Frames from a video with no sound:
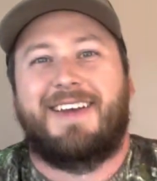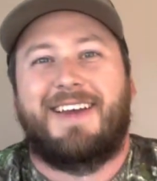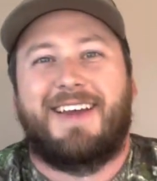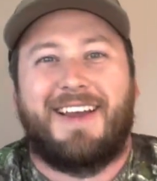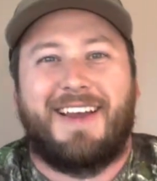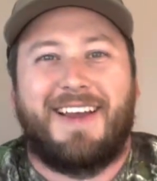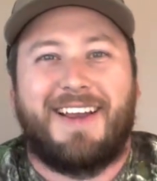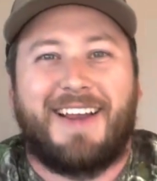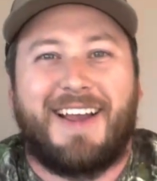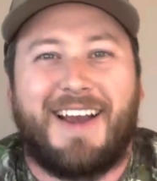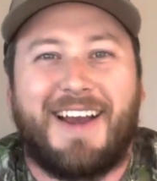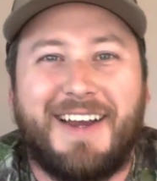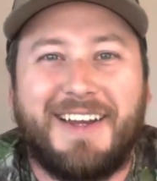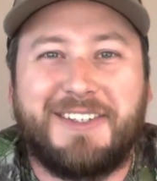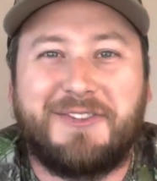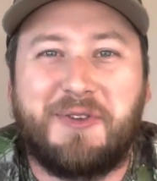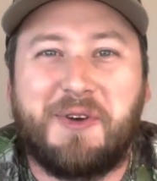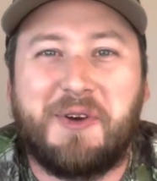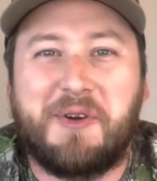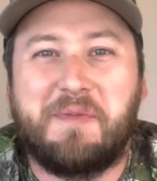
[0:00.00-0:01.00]
Hey
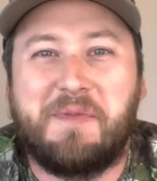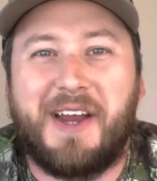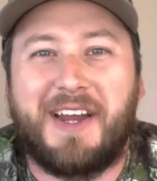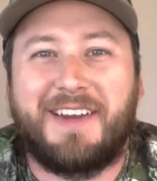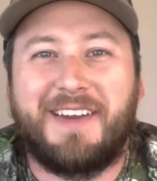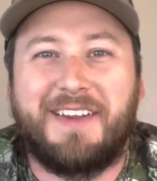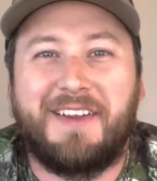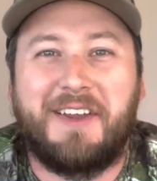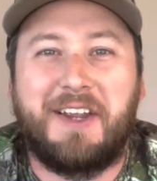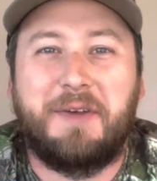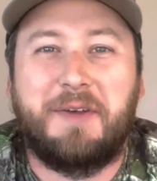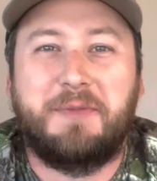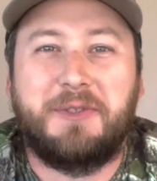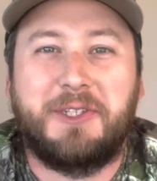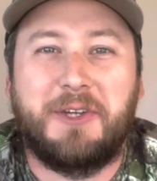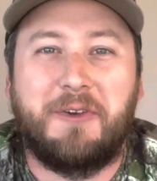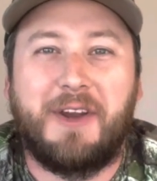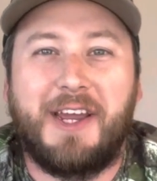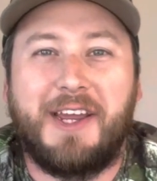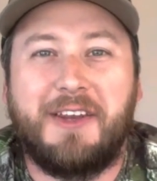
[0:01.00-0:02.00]
guys, welcome back to another
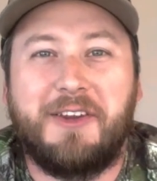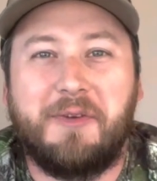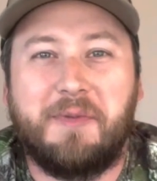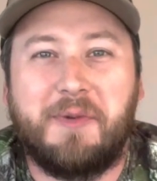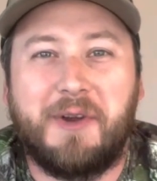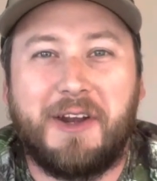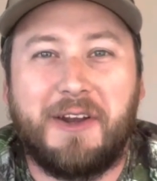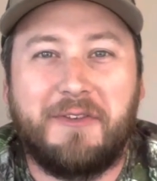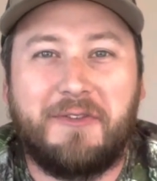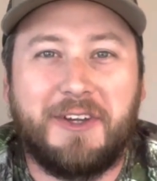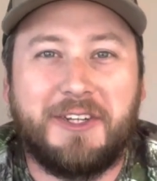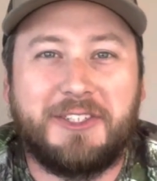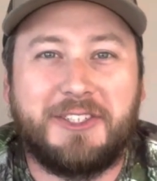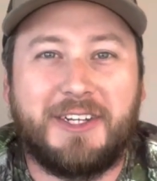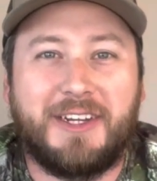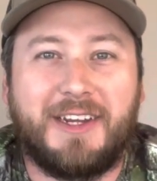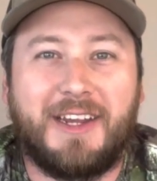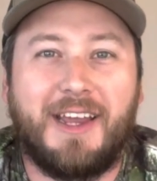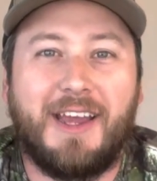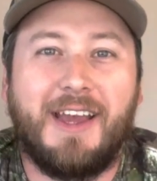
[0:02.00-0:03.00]
episode of Hey Newberry
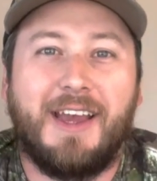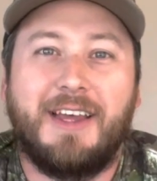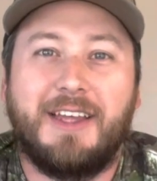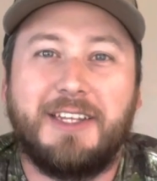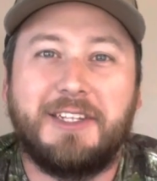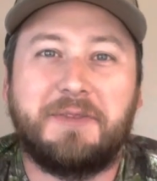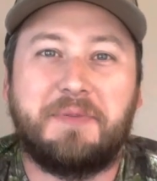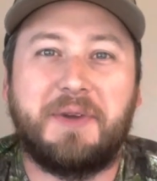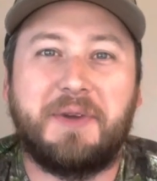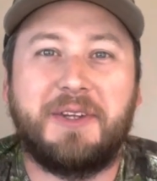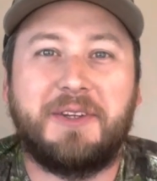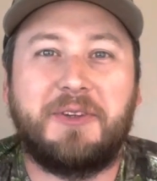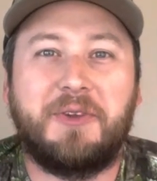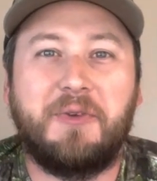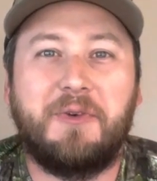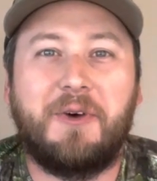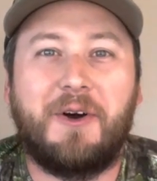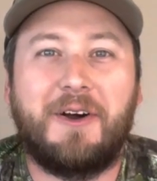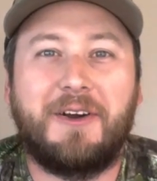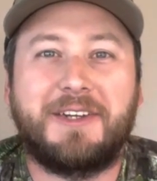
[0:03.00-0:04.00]
Fishing. It's been
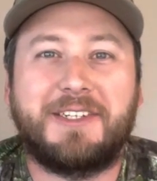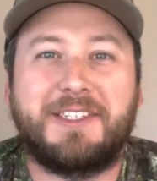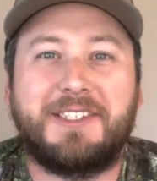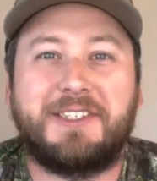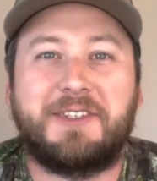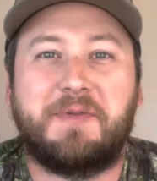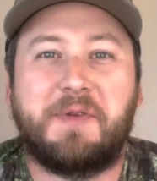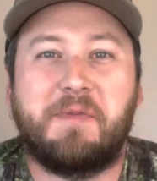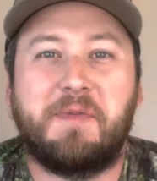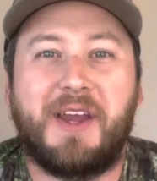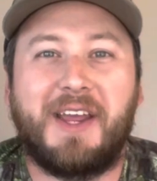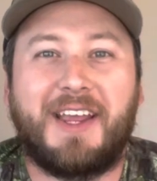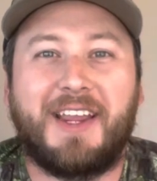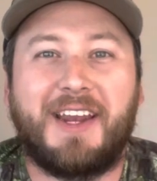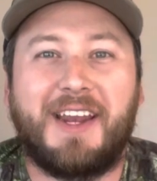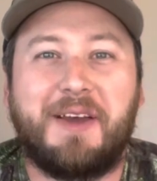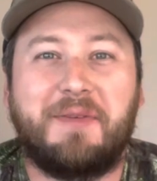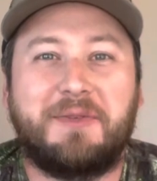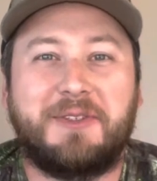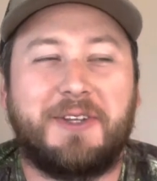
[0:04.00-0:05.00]
too long since I've been making
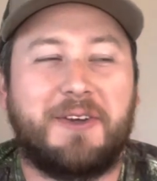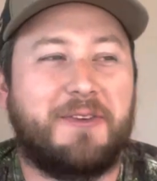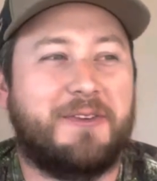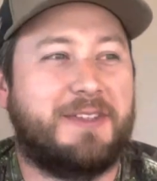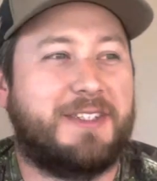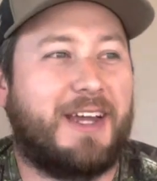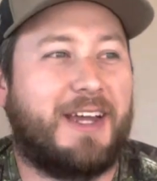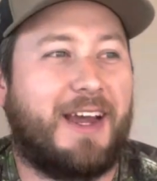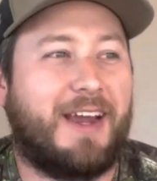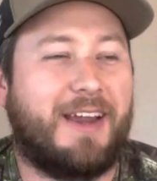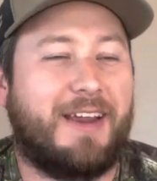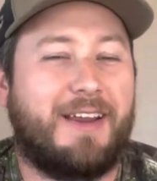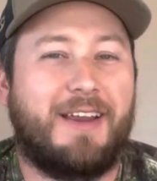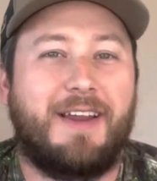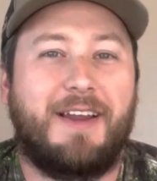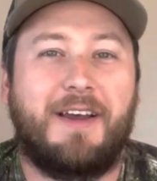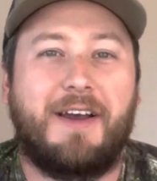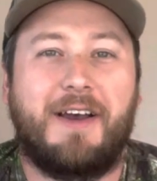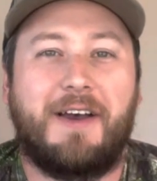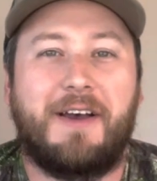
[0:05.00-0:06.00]
episodes.
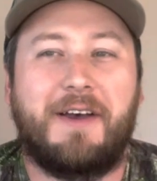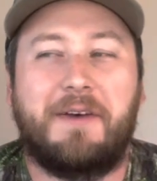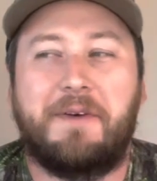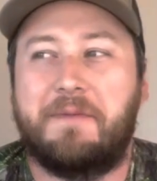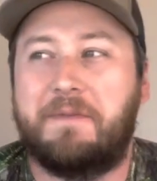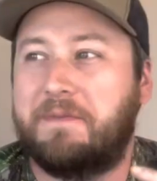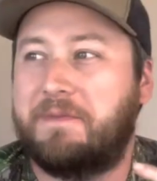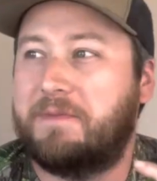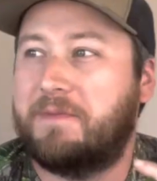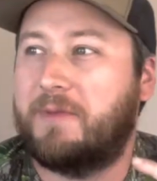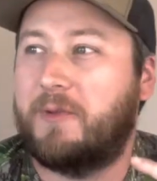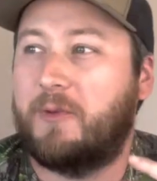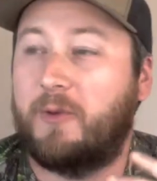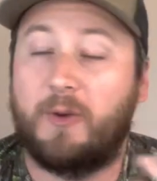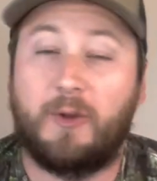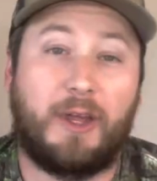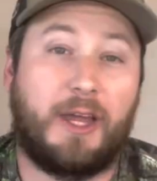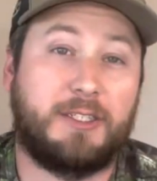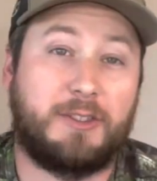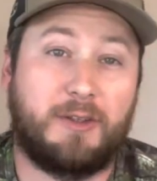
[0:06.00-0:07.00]
Well,
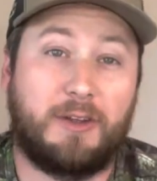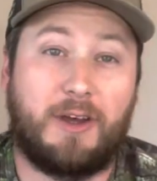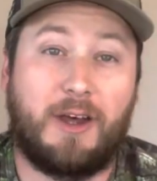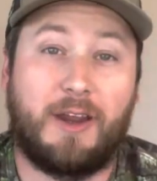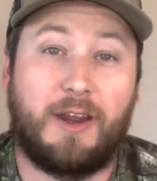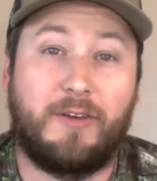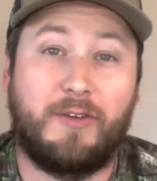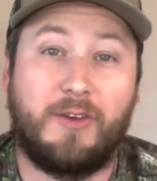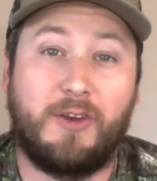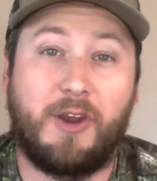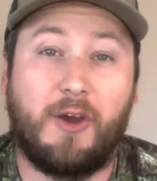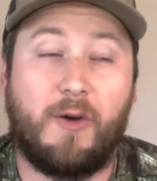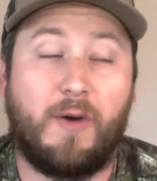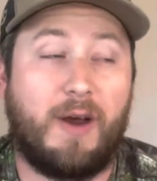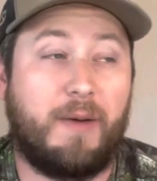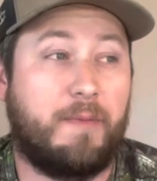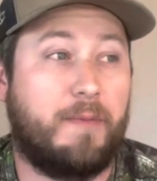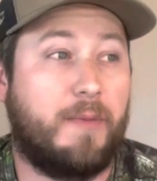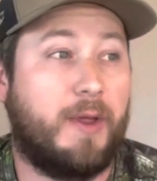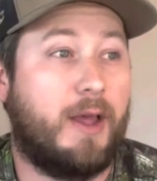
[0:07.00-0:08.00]
as a lot of you know,
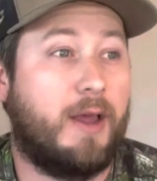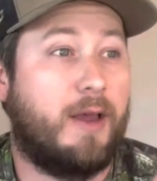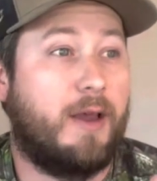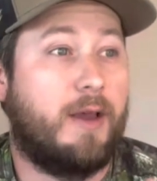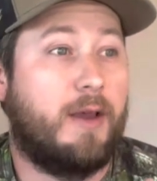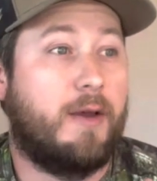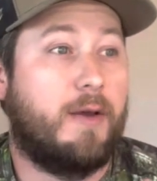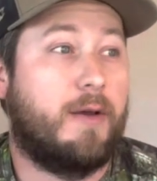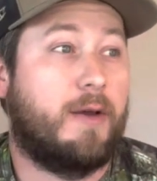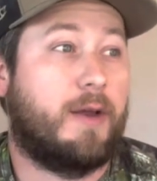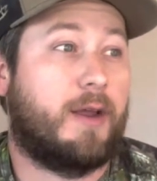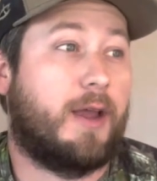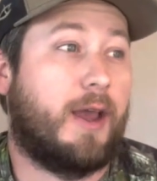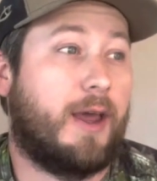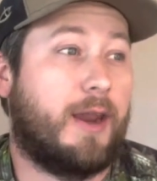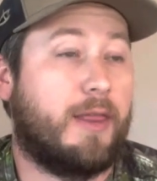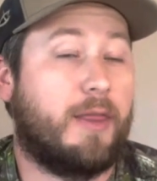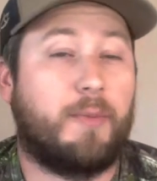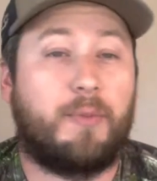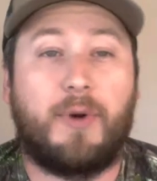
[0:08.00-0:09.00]
I'm kind
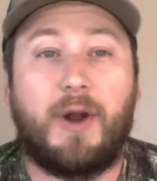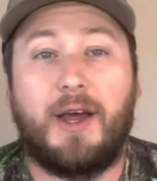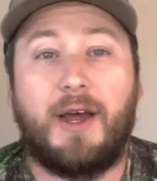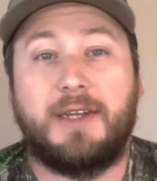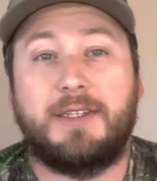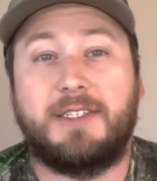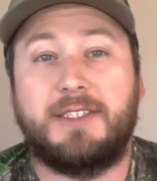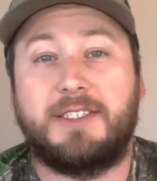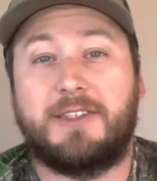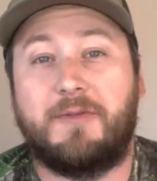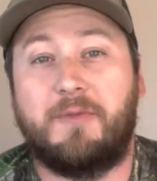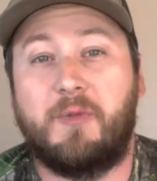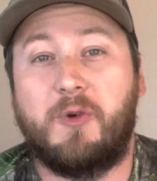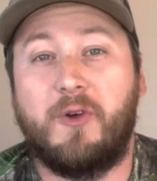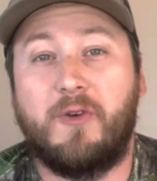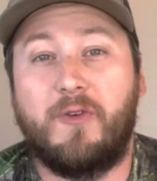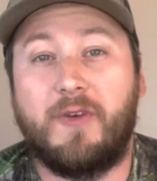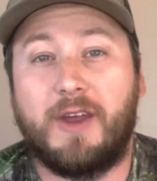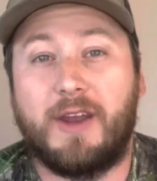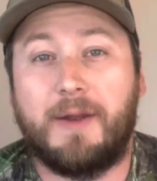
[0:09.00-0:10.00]
of in the process of
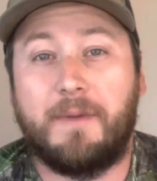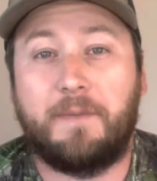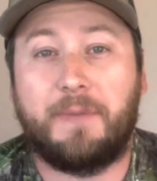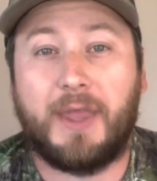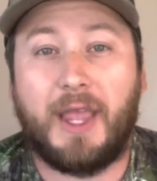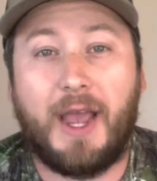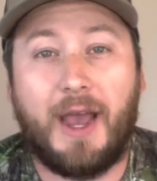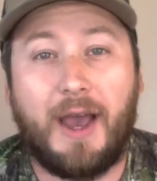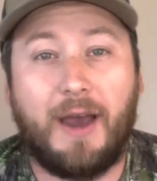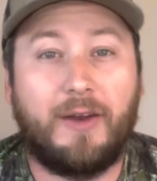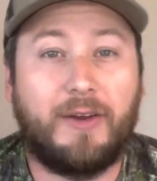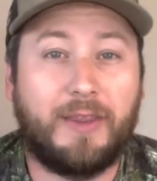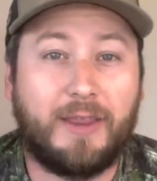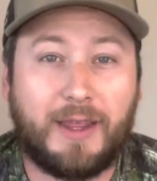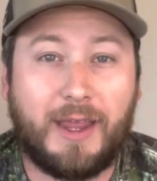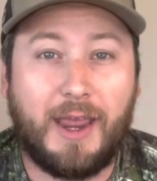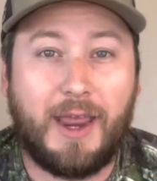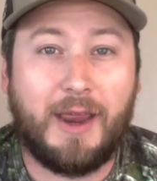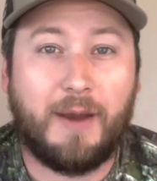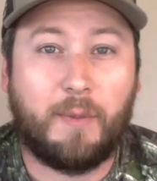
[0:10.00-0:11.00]
moving out of the
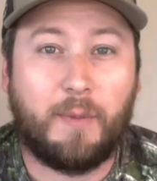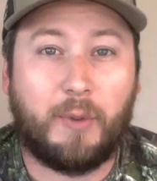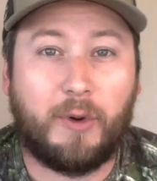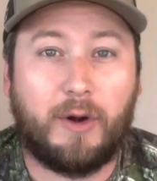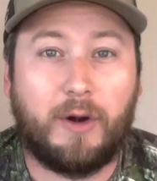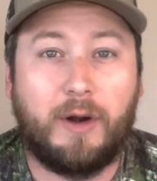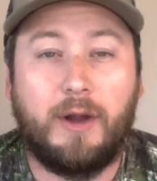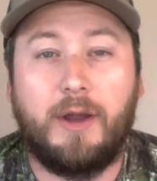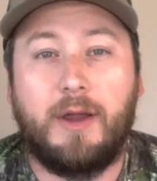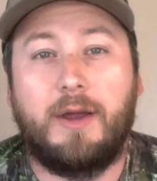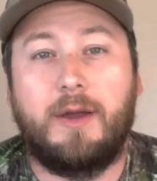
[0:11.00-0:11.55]
camper.